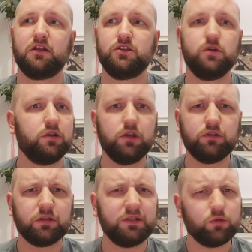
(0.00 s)
you
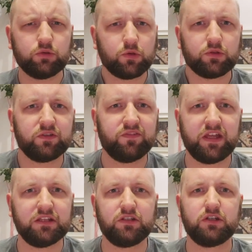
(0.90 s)
use them in all sorts of
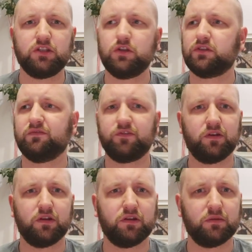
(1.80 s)
things. You can use them
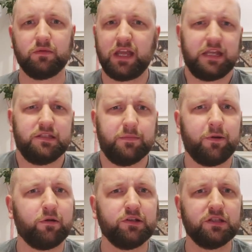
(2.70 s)
for eating your
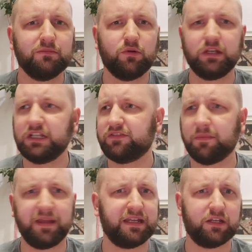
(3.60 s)
porridge in the mornings,
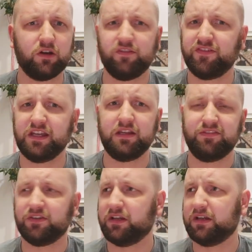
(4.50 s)
for making a coffee,
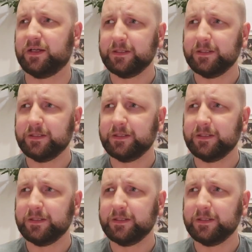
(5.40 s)
for